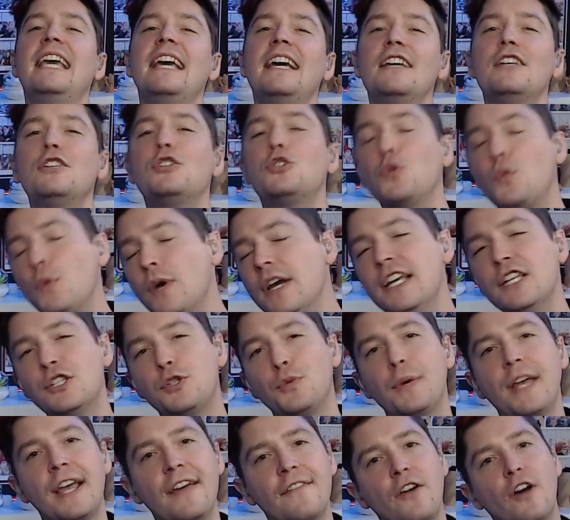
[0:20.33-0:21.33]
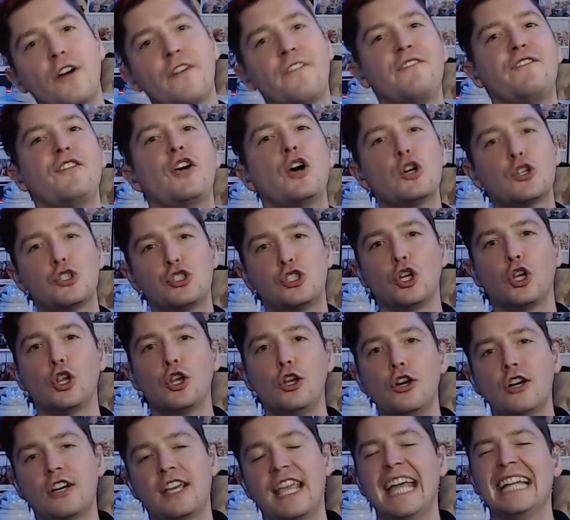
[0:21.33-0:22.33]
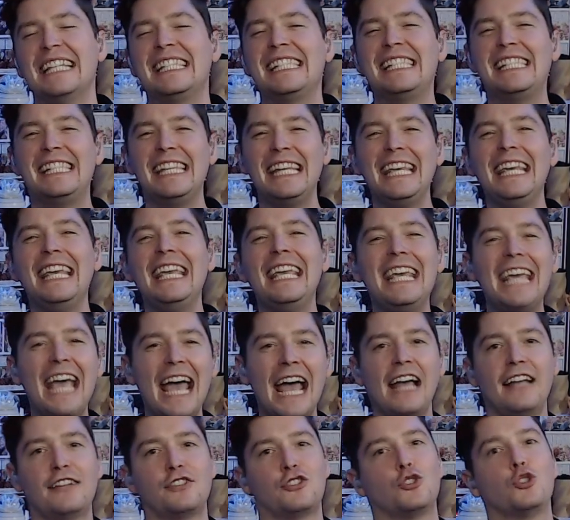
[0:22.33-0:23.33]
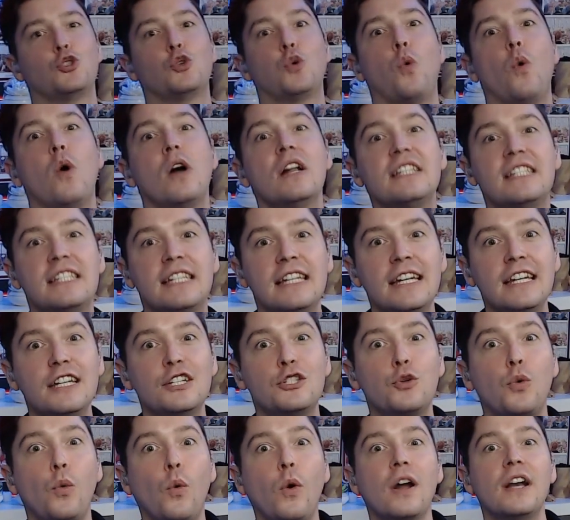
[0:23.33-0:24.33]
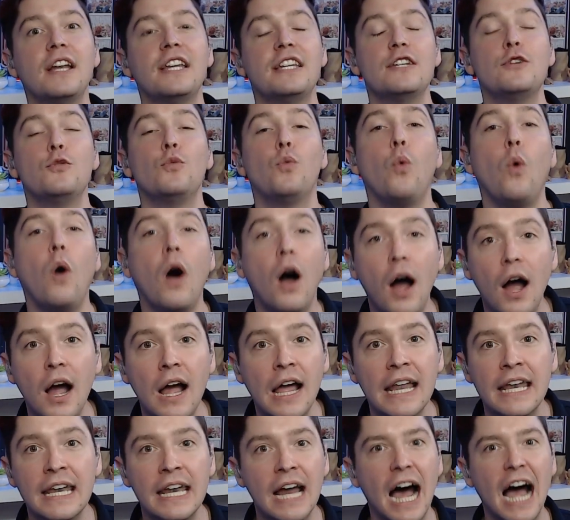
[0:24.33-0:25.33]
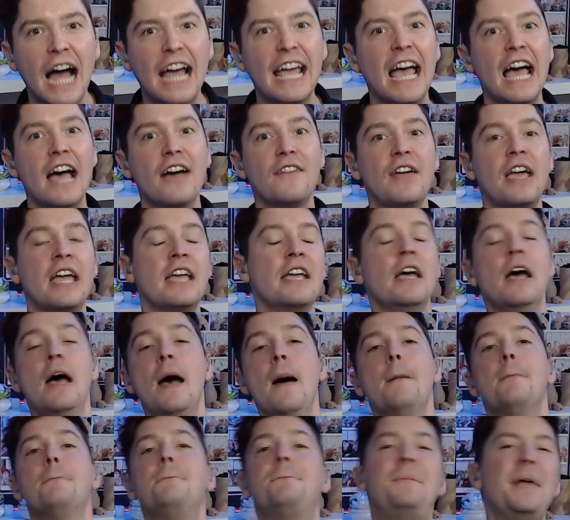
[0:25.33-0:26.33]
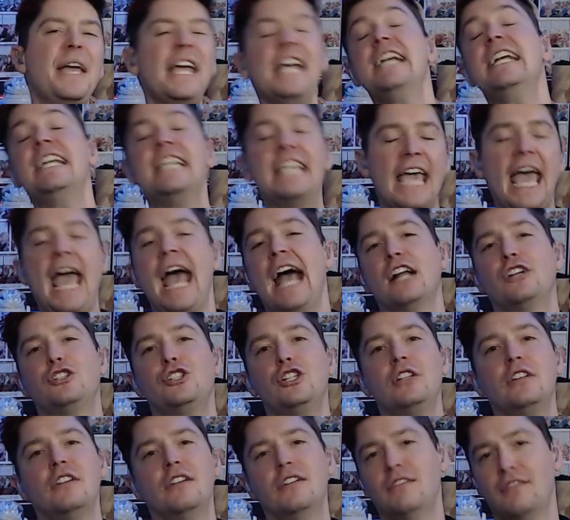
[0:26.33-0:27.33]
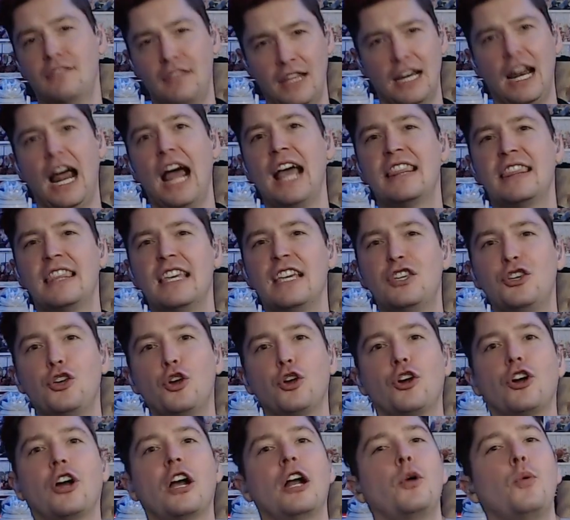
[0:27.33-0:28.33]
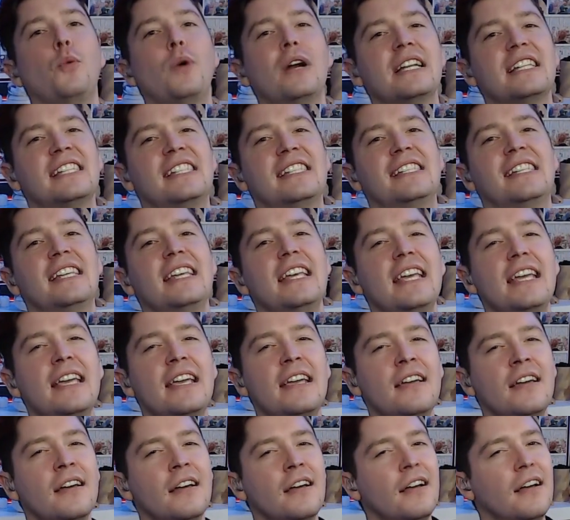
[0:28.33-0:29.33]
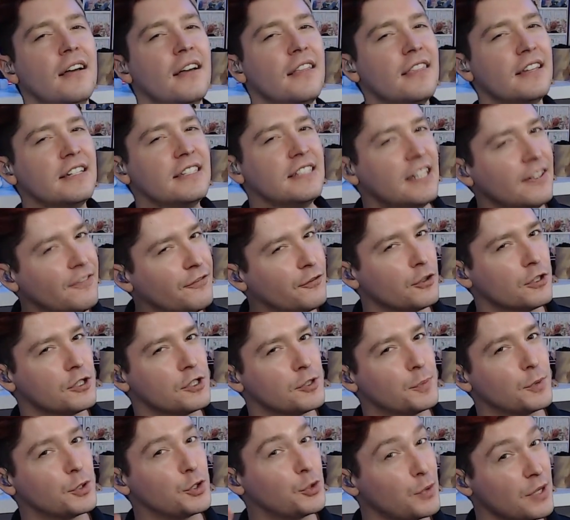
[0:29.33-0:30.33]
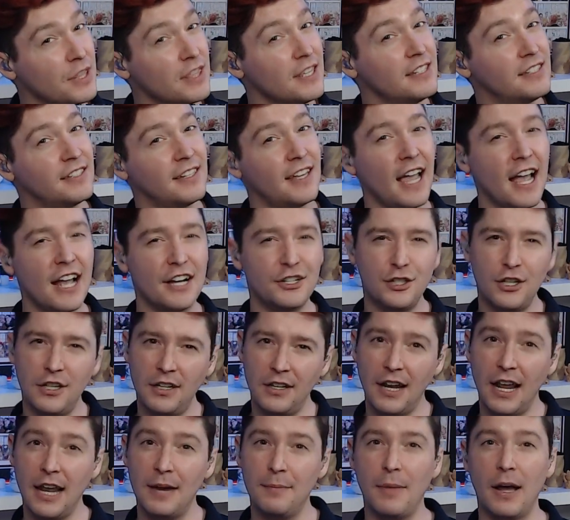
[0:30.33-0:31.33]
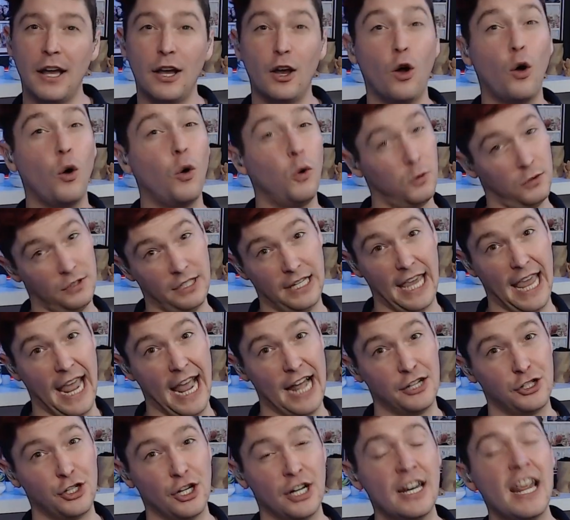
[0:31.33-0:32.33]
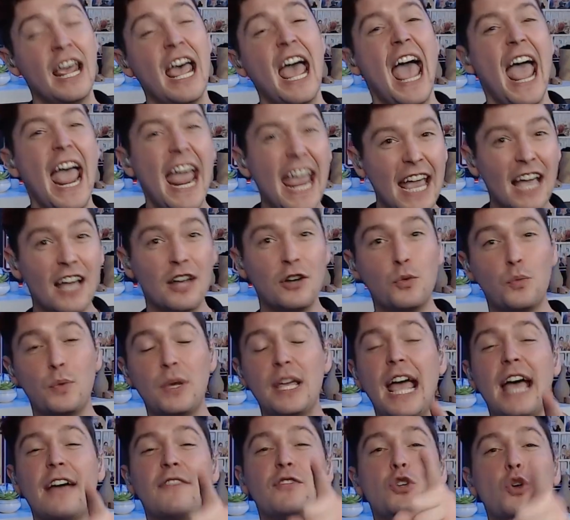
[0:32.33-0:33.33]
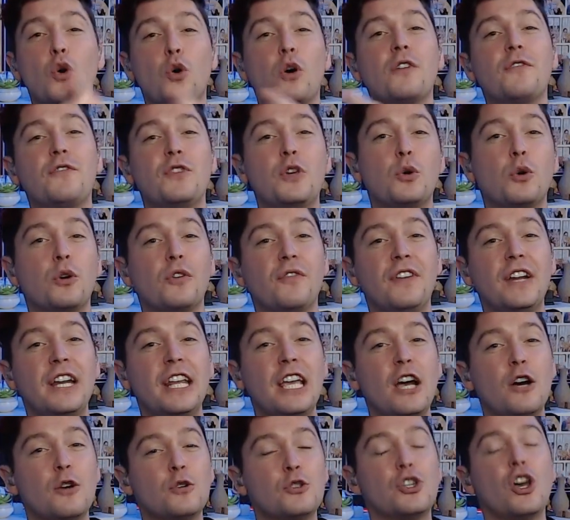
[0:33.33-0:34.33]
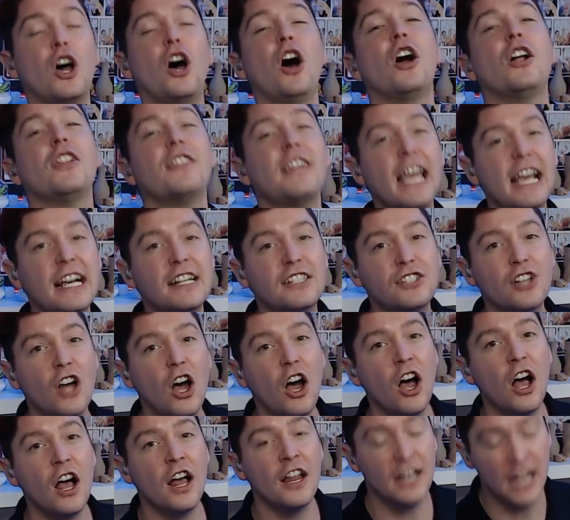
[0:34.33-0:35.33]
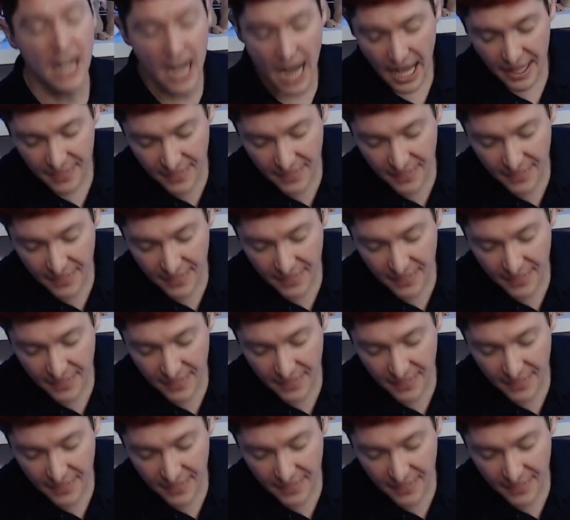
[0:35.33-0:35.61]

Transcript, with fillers: Giz Wiz, we have our first look at CES 2021. I have a big gadget that I think you're gonna wanna see the difference between this gadget and my old gadget, and we have your viewer videos all next on